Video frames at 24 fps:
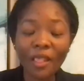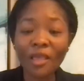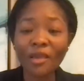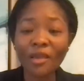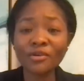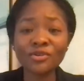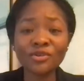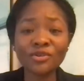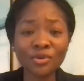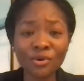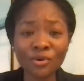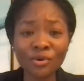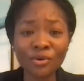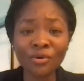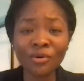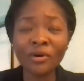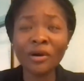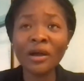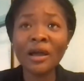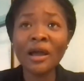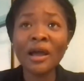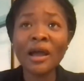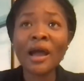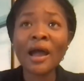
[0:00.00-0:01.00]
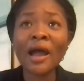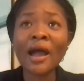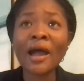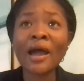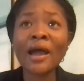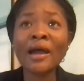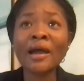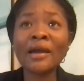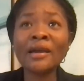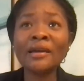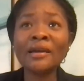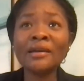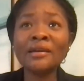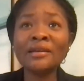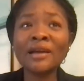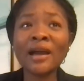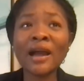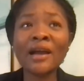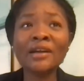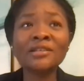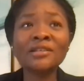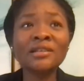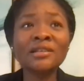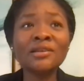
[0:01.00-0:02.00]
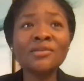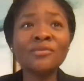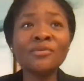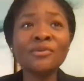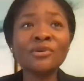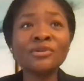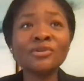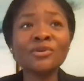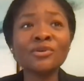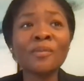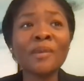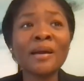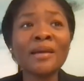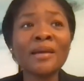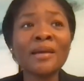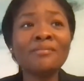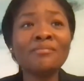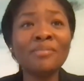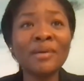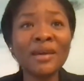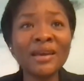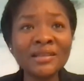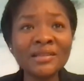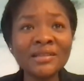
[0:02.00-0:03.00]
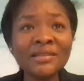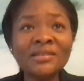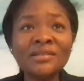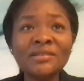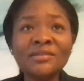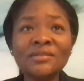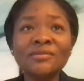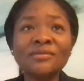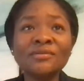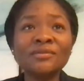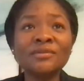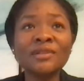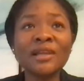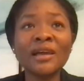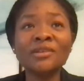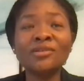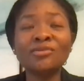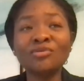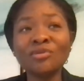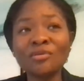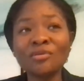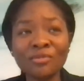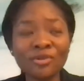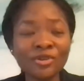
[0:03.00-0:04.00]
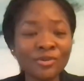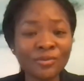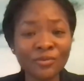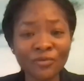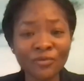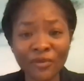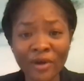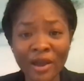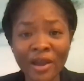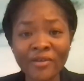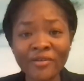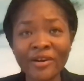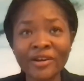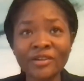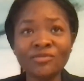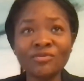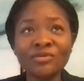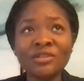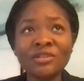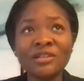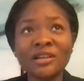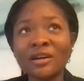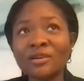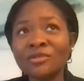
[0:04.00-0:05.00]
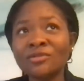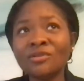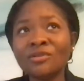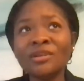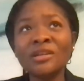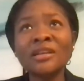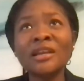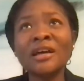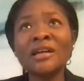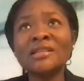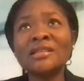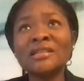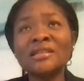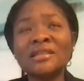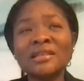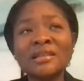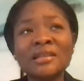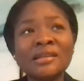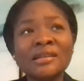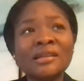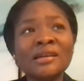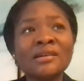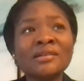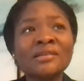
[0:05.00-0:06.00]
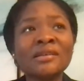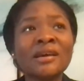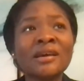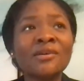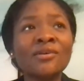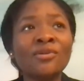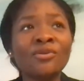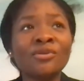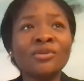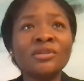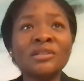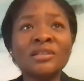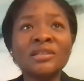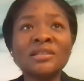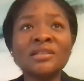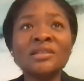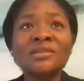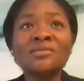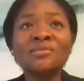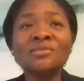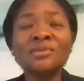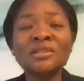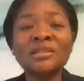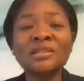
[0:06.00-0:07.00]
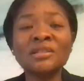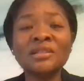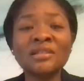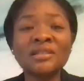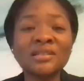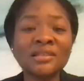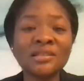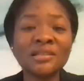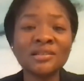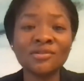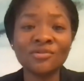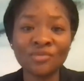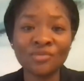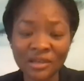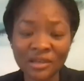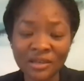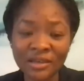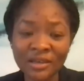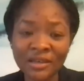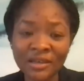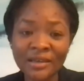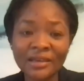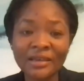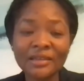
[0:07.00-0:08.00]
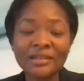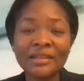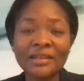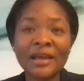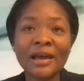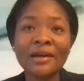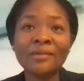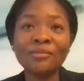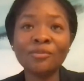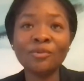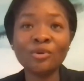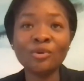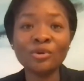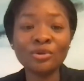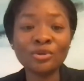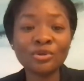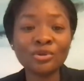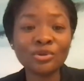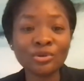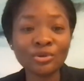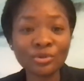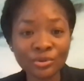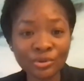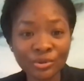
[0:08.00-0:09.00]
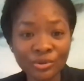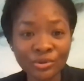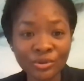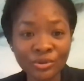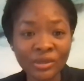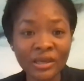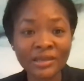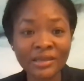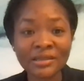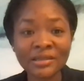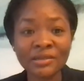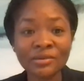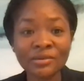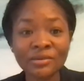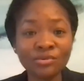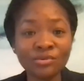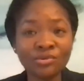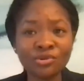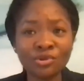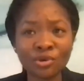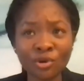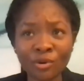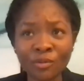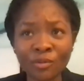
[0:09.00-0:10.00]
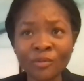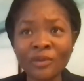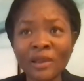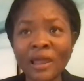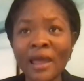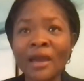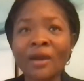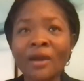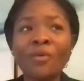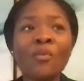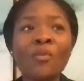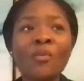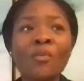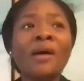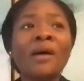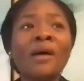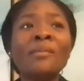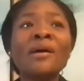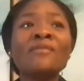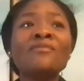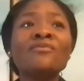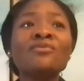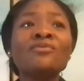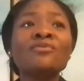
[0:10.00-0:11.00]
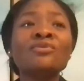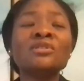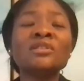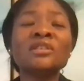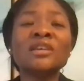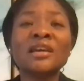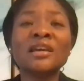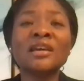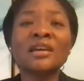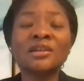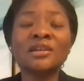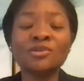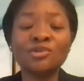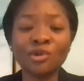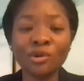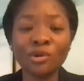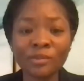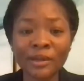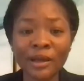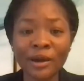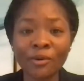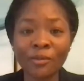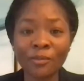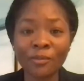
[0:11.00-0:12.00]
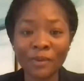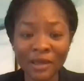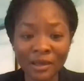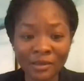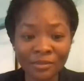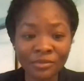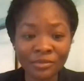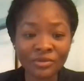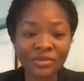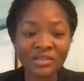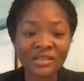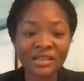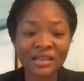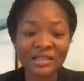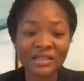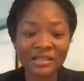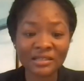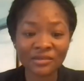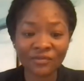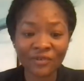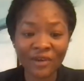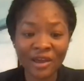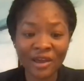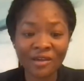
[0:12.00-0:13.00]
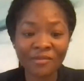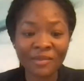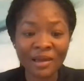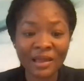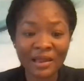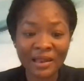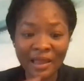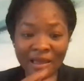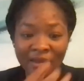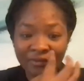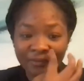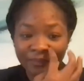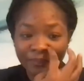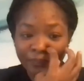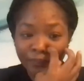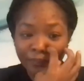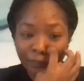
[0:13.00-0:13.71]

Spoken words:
So I actually was on my bed like 3 months before I graduated. I was looking at the ceiling. I was like, God, is it with this degree that I'm going to use to get a good job? Like, where am I even going to get a job that will pay me to satisfy my life?